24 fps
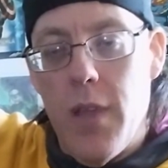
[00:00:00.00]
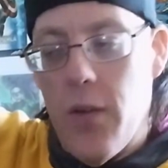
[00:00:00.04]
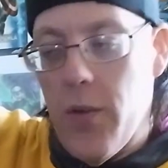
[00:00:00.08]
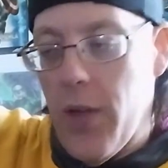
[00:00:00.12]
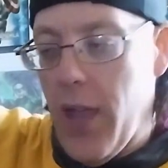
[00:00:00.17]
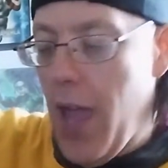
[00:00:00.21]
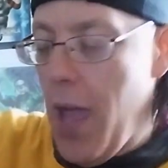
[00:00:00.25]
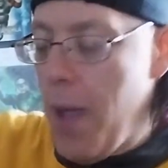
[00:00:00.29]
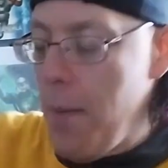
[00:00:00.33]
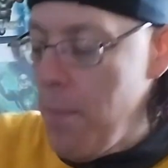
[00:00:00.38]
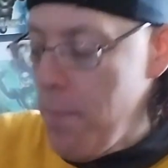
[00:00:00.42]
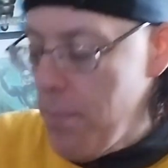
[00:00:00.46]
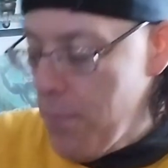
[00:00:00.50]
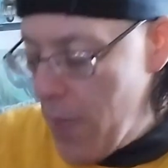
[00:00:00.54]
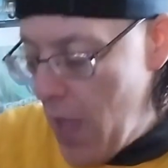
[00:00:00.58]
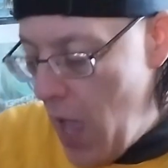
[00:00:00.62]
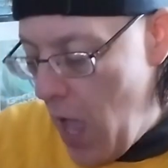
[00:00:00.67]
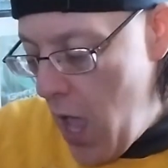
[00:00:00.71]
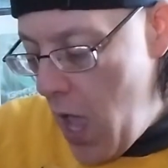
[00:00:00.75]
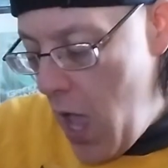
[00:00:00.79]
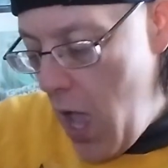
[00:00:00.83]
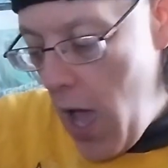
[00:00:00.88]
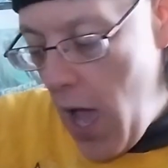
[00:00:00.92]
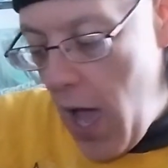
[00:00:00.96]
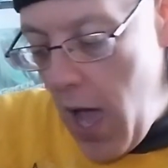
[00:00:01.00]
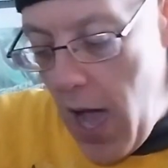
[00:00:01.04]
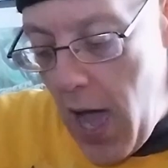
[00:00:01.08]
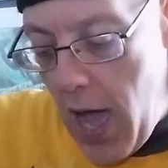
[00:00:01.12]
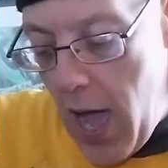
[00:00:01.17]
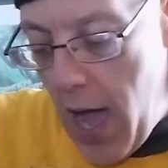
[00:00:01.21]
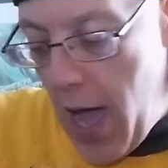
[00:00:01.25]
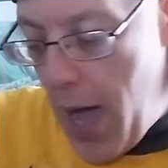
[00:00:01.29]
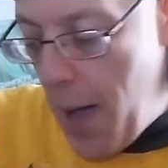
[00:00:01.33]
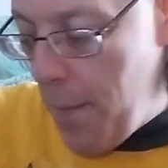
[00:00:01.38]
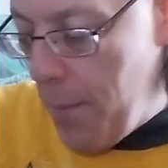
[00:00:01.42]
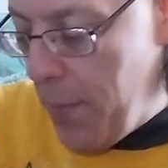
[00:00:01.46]
Okay,
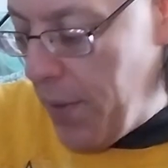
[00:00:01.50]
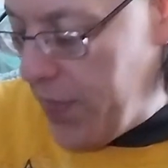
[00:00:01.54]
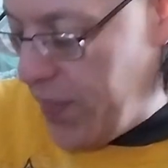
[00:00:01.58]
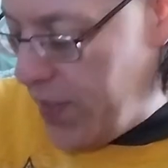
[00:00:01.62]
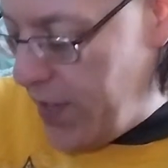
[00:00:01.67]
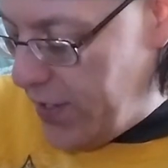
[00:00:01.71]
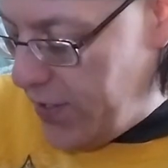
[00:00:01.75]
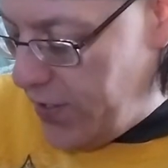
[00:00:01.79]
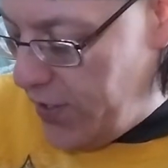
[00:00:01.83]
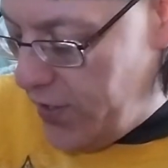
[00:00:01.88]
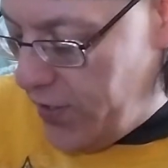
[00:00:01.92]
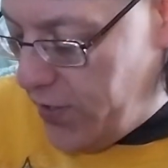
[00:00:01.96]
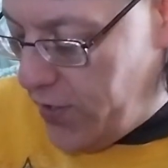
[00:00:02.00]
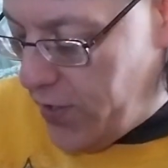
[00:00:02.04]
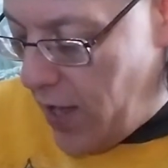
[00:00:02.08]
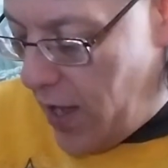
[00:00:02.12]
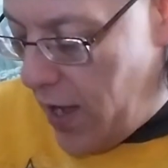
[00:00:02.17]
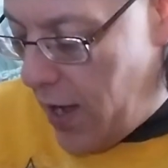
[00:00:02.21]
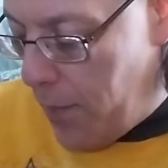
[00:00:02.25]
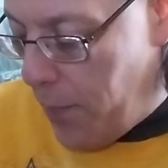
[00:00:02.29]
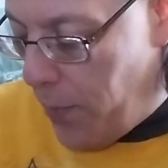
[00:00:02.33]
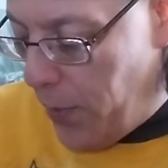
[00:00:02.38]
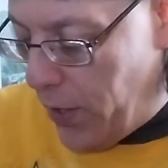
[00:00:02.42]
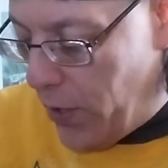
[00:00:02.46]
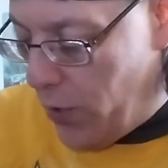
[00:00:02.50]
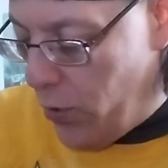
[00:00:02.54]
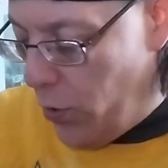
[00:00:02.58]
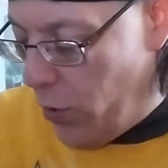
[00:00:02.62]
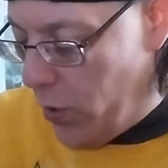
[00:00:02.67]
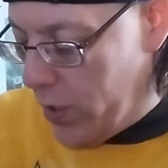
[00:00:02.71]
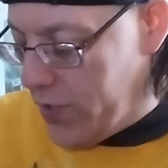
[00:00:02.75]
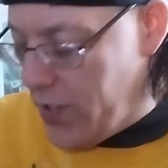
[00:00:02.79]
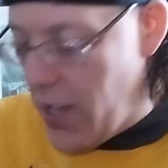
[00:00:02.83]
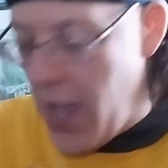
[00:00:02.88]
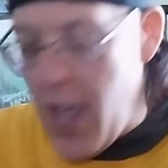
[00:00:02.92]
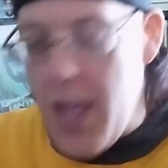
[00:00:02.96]
but this is pretty
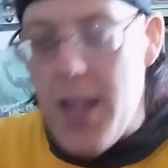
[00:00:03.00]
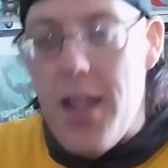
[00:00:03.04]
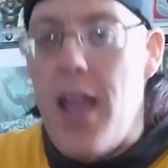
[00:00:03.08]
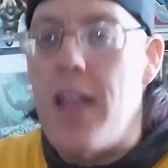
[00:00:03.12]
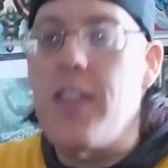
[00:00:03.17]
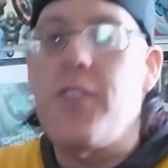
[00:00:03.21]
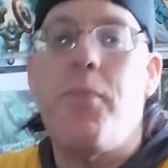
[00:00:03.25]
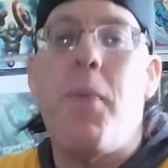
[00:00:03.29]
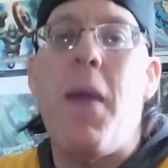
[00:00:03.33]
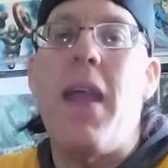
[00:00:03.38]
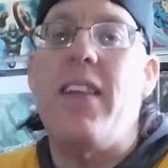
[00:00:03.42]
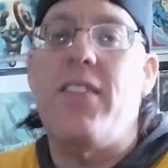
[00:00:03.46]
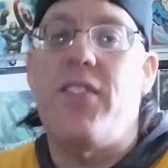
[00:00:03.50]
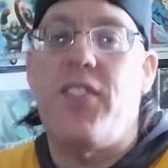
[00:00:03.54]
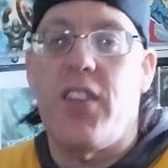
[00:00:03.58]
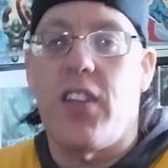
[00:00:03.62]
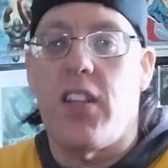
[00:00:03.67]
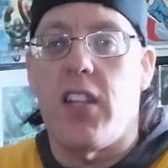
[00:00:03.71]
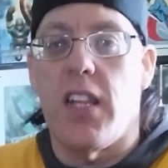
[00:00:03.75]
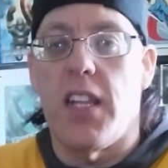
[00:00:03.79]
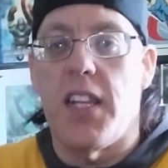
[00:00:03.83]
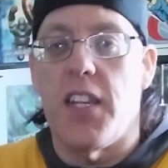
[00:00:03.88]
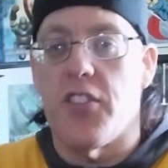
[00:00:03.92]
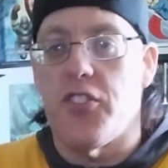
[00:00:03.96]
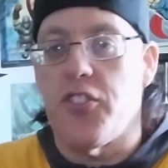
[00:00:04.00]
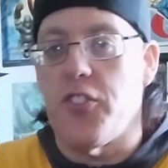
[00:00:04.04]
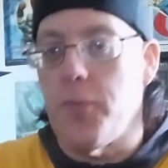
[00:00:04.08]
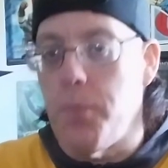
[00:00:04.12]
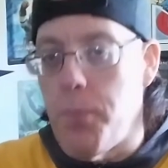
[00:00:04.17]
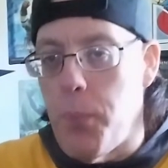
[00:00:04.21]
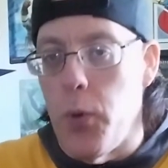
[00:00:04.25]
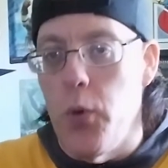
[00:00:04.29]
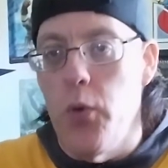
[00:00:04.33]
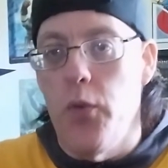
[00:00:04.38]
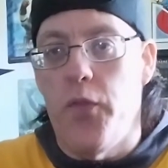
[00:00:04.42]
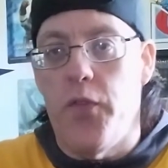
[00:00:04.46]
cool. It's basically a
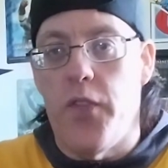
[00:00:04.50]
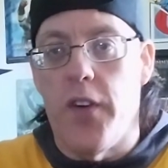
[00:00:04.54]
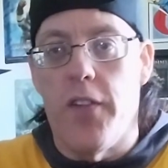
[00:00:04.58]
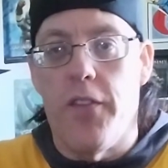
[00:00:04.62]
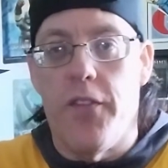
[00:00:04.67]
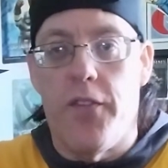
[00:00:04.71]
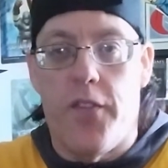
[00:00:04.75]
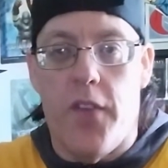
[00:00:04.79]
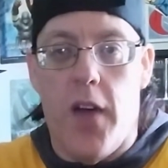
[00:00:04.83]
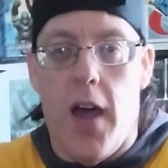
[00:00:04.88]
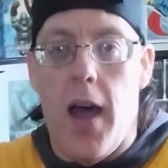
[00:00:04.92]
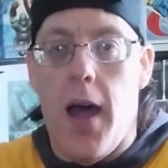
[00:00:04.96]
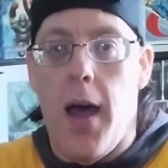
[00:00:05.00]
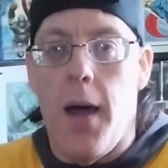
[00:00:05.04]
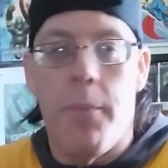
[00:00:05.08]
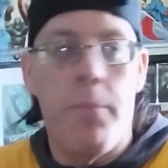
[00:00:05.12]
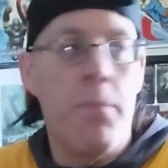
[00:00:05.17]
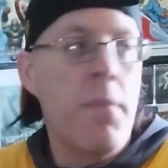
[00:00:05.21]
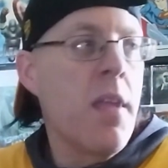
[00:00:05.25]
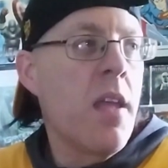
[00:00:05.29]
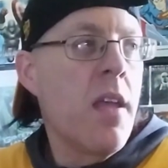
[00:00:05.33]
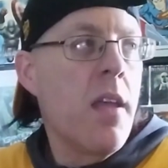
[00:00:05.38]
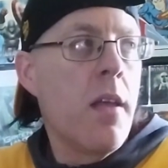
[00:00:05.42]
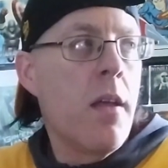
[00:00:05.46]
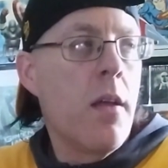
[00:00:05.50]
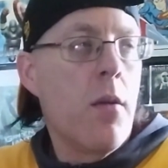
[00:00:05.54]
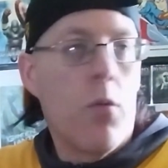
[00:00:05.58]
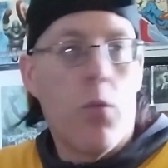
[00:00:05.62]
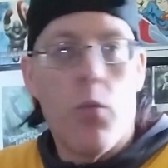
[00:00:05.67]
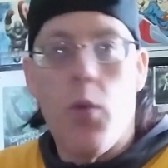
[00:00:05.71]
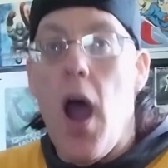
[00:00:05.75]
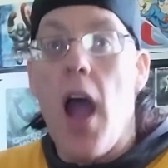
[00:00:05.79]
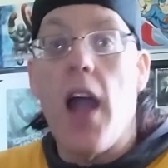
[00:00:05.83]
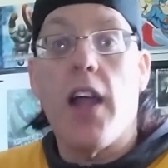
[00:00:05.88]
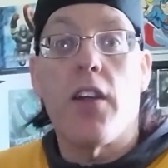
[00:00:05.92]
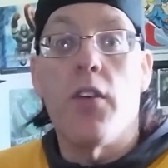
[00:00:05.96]
spoof of
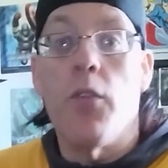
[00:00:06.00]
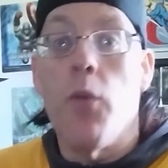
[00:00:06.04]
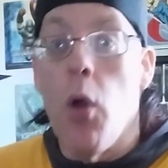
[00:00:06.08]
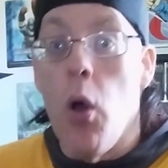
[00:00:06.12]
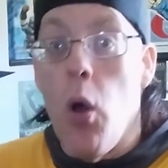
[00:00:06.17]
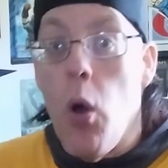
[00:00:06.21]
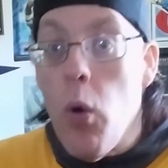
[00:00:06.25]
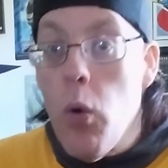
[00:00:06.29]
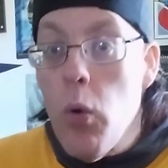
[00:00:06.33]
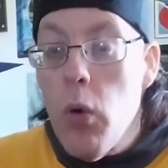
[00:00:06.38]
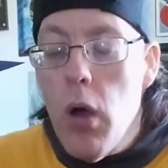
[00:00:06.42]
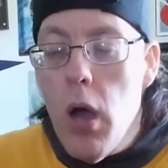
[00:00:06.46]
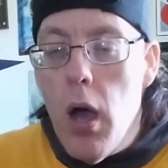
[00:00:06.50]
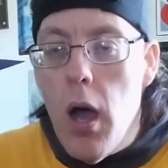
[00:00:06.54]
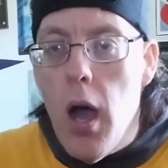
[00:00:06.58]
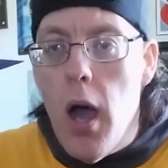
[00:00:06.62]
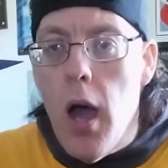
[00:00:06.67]
rock and roll.